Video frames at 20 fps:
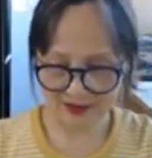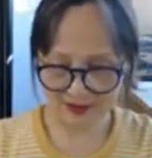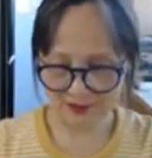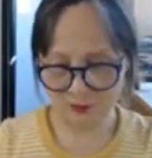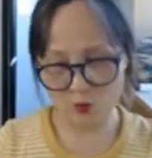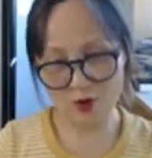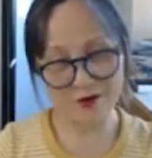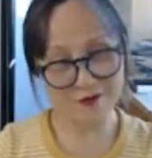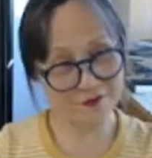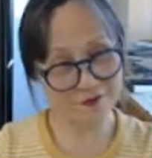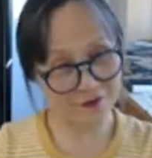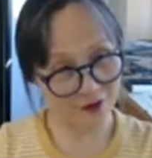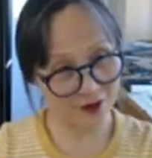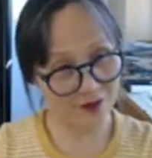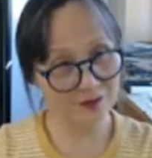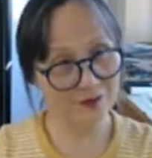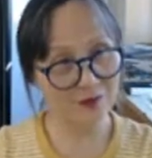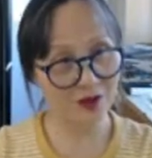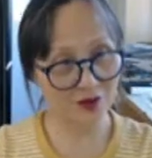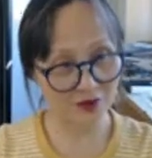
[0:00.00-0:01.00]
more
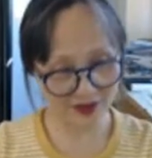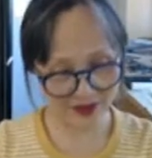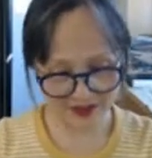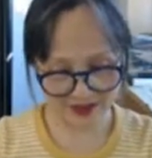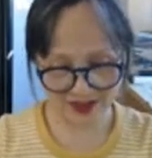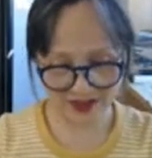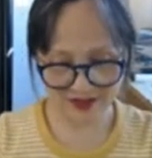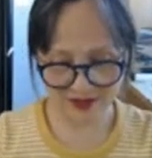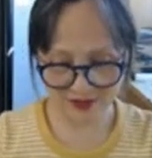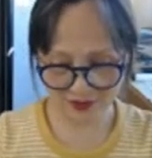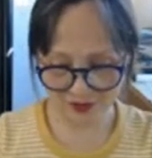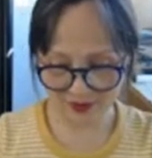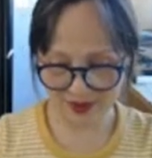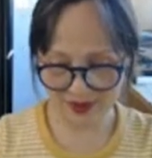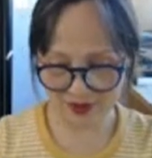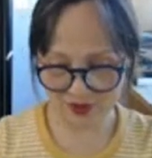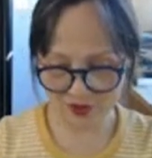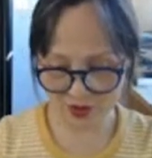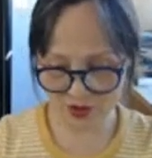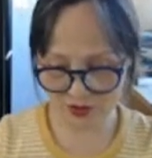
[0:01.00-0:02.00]
formal in other
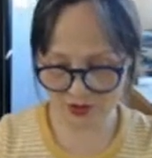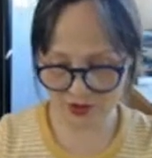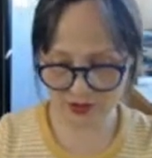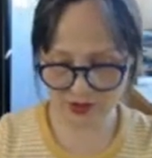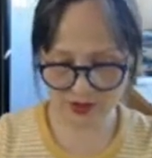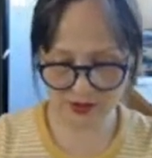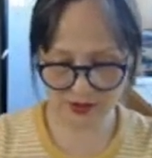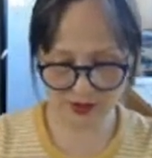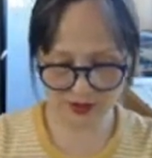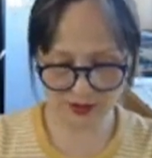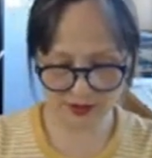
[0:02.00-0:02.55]
way shows.